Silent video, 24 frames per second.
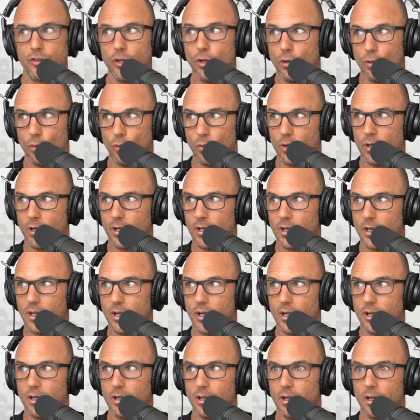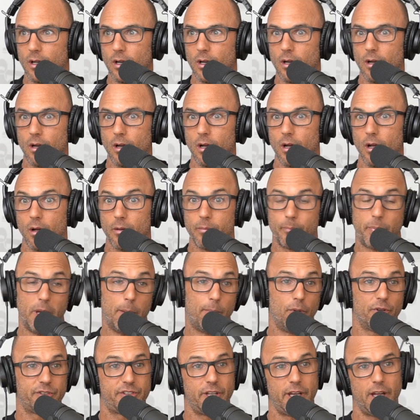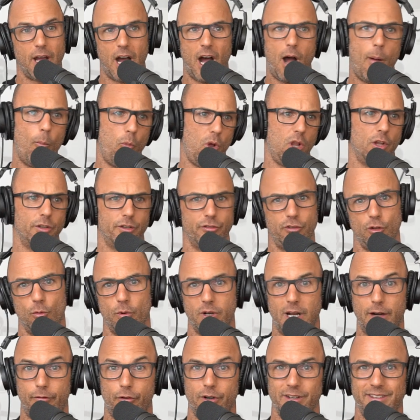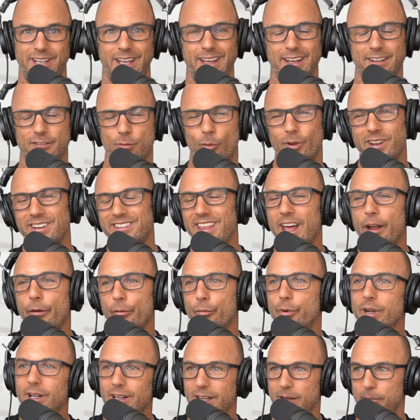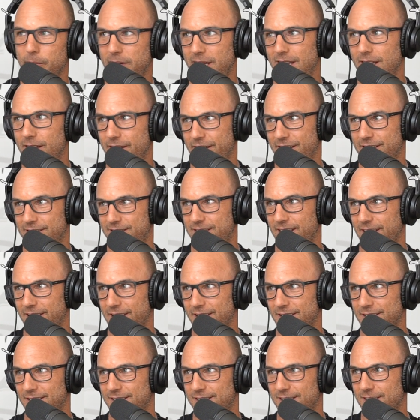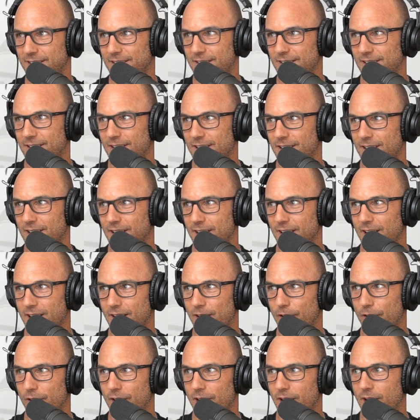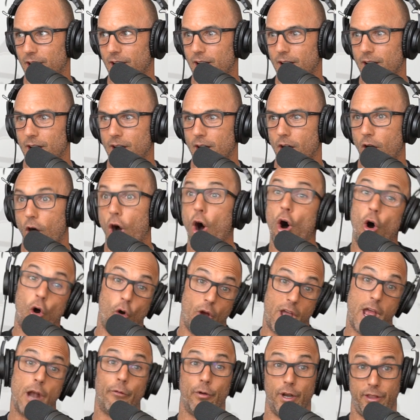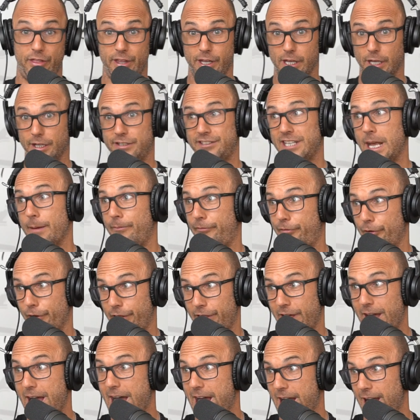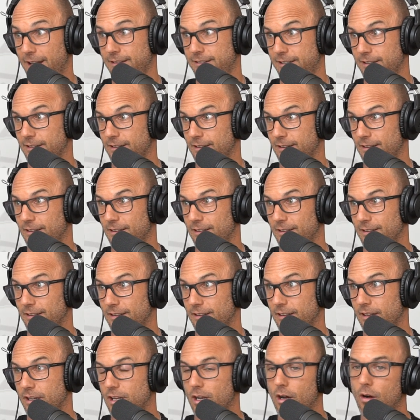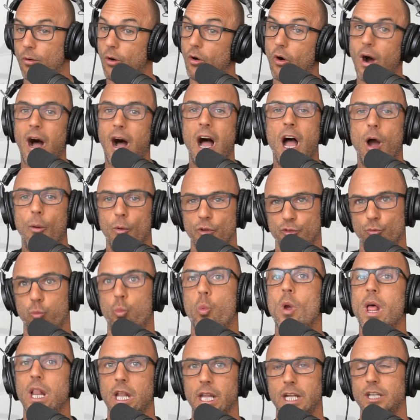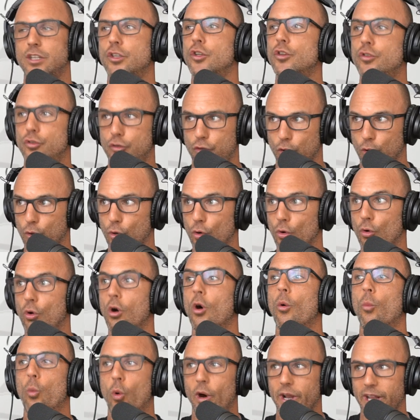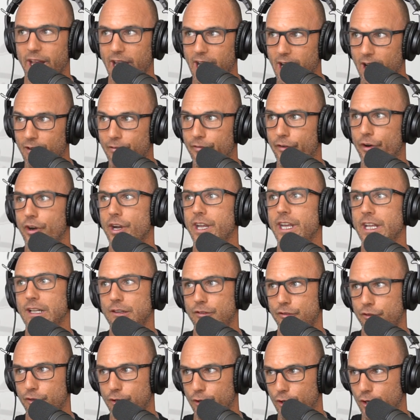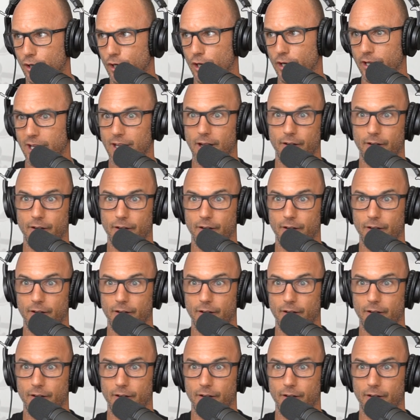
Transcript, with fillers: do? Mm. People say, "I'm willing to do whatever it takes." What does that really mean these days? Like how you know, far? Because oh, everything except for that. Yeah, yeah, yeah, yeah. You know, well, I was willing to do whatever it took,